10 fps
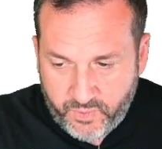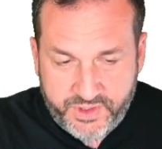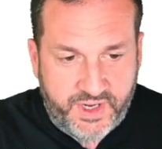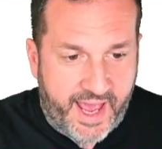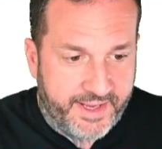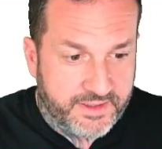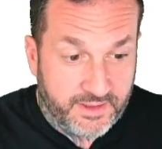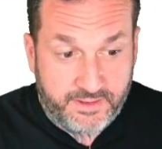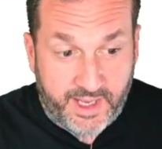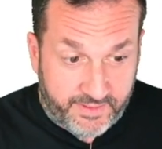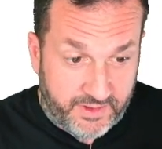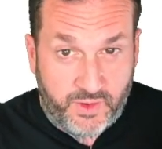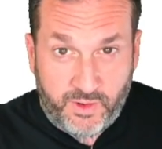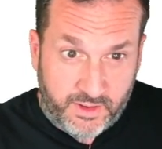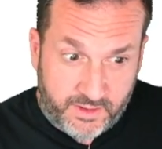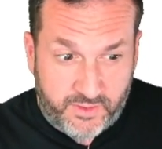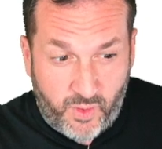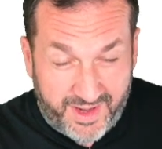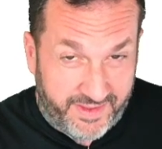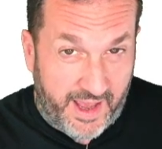which has the again the
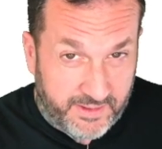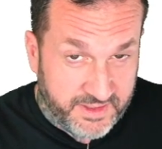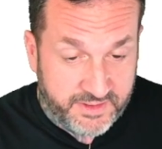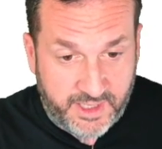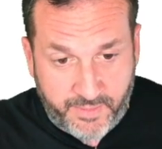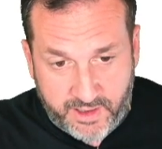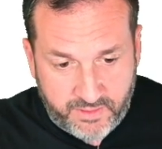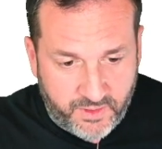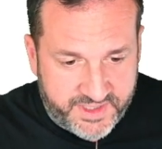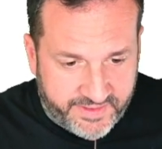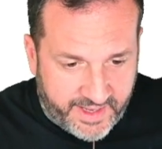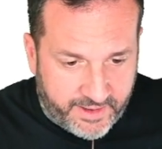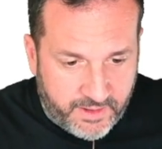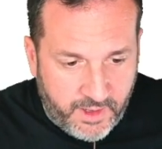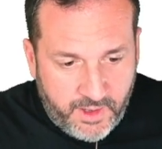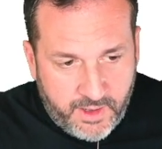220,000 some odd rows in there,